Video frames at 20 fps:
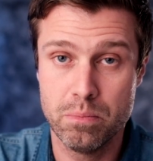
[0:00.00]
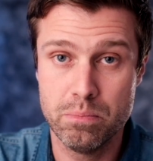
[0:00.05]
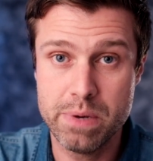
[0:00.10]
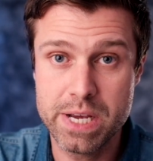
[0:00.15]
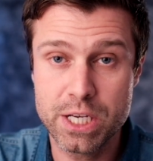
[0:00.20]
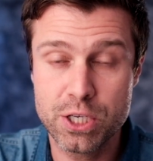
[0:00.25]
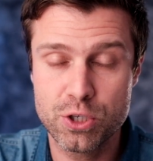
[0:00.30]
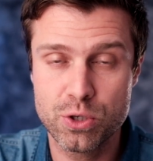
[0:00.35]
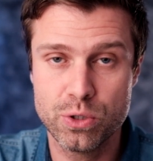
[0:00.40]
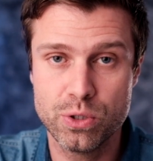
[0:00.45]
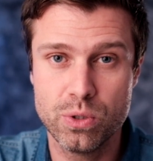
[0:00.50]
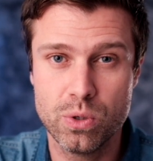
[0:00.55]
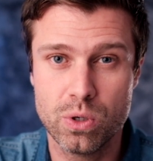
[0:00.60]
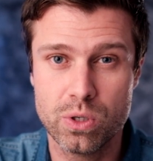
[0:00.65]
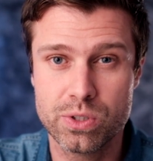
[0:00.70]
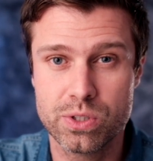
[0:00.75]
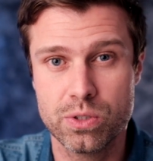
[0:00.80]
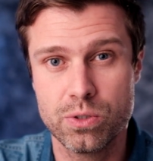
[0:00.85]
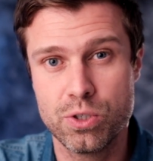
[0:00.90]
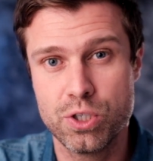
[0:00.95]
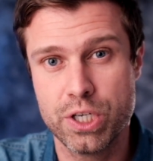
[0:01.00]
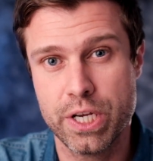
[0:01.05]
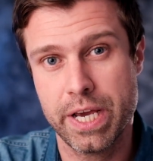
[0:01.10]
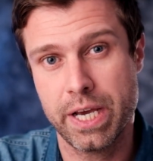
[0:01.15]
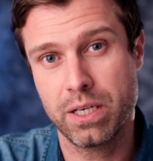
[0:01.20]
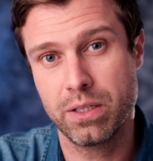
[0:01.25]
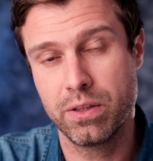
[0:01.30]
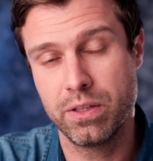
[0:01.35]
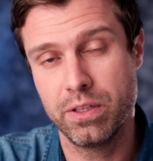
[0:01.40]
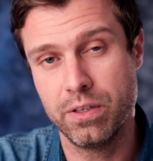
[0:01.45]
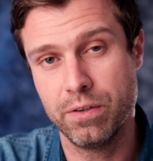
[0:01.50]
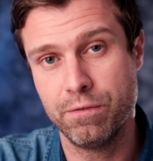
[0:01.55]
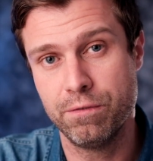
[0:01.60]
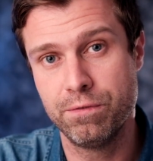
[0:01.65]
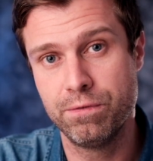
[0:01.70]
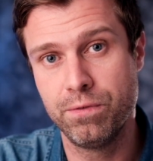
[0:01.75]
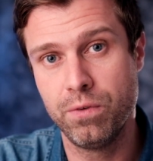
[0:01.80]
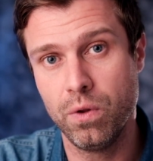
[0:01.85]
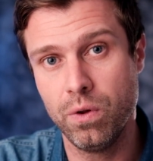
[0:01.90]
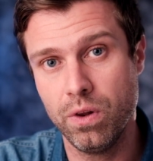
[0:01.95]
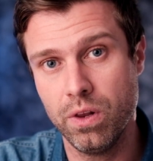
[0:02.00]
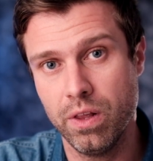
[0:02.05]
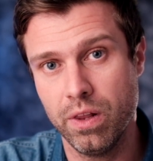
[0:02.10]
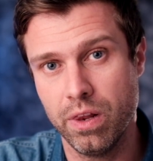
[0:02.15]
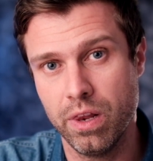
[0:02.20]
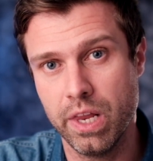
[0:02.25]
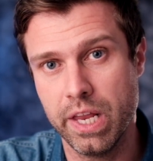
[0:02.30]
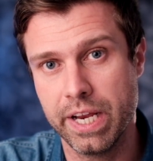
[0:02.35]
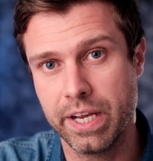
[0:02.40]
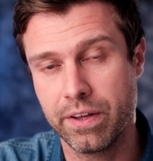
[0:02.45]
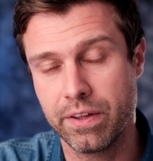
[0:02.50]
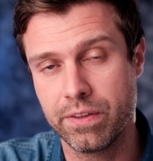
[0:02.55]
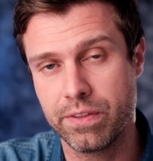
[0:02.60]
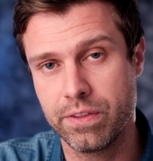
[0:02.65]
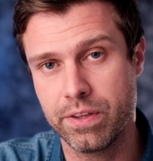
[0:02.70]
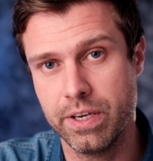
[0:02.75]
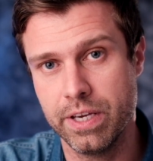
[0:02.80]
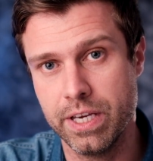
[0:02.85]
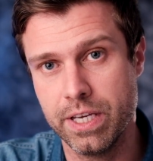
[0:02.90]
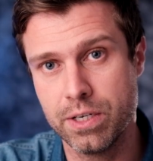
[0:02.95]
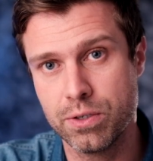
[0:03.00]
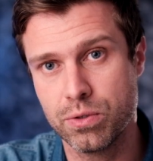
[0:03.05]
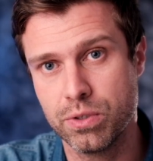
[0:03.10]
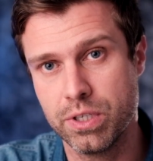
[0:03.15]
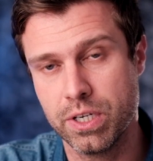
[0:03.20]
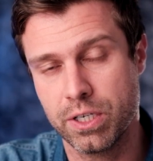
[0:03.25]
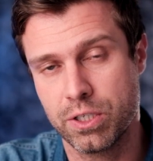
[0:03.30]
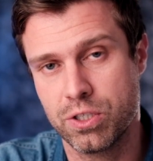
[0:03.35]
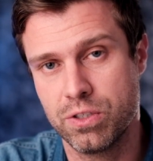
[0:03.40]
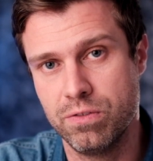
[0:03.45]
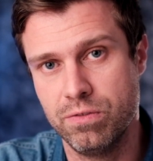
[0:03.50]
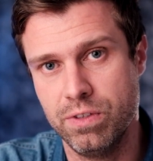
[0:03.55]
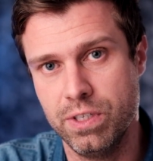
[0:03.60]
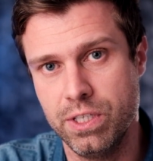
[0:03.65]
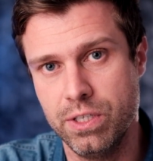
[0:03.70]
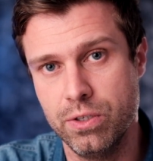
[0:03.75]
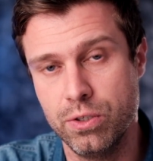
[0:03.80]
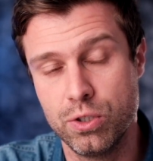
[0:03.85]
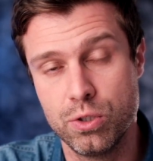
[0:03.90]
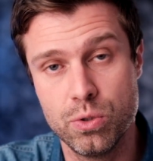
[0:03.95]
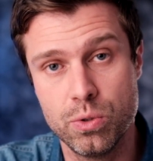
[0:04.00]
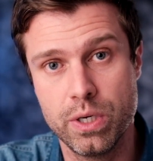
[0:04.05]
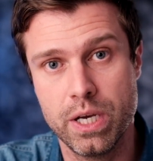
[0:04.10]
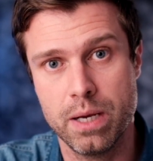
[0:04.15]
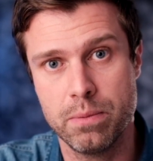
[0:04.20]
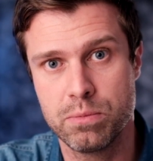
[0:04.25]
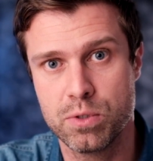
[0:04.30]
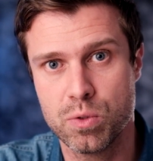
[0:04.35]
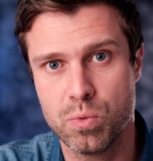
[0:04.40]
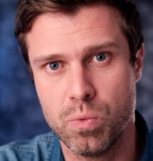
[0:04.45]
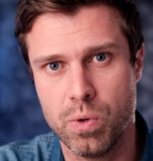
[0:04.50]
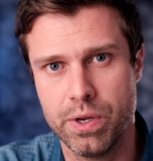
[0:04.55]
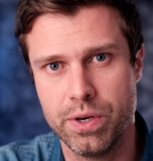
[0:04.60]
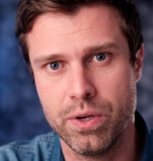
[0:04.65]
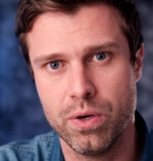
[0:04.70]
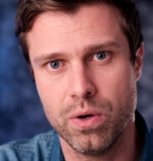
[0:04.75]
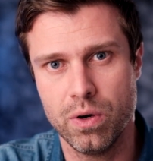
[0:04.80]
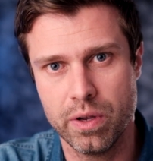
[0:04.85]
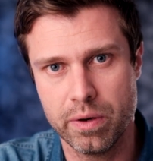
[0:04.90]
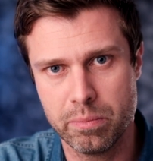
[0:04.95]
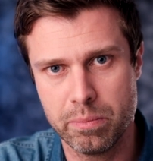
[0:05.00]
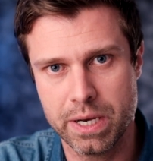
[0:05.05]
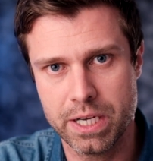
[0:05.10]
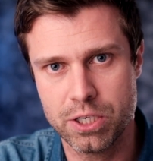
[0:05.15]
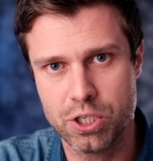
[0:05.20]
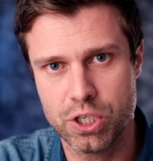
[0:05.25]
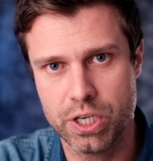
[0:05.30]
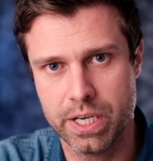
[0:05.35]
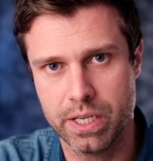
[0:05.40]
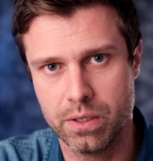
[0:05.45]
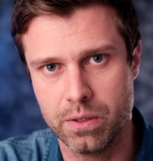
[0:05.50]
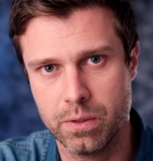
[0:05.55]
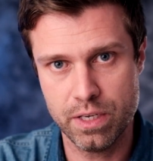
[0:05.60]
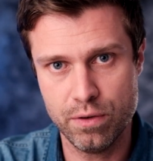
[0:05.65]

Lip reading: Make sure you also check the full-length introduction video to Capture One on my channel.